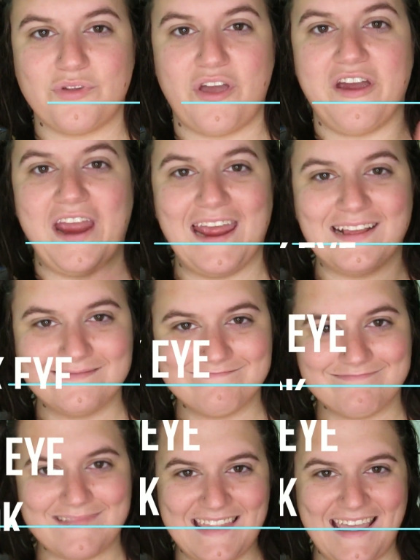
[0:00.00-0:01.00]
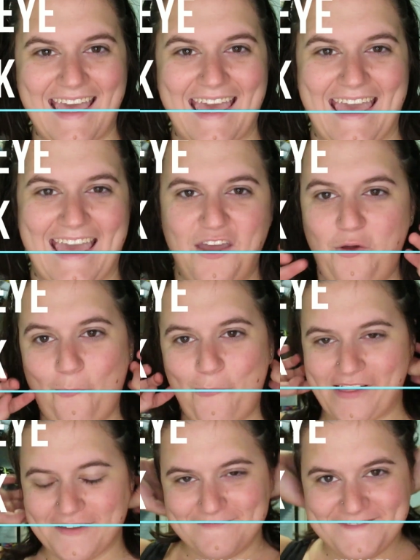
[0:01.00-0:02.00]
Alright, hey,
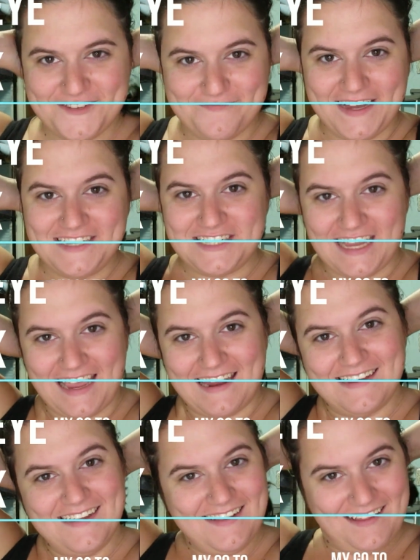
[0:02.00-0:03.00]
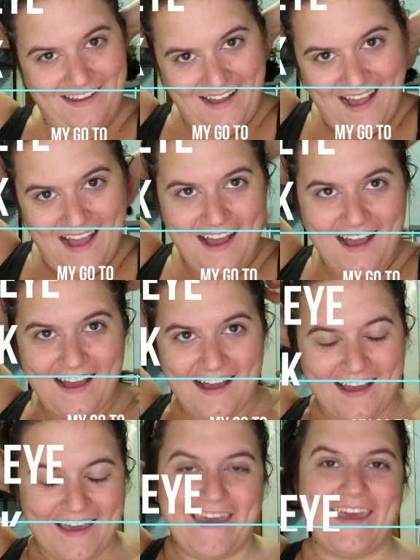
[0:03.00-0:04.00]
welcome to my channel.
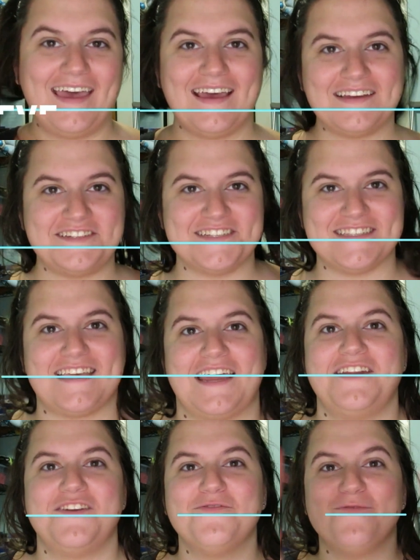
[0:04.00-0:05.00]
I just got a new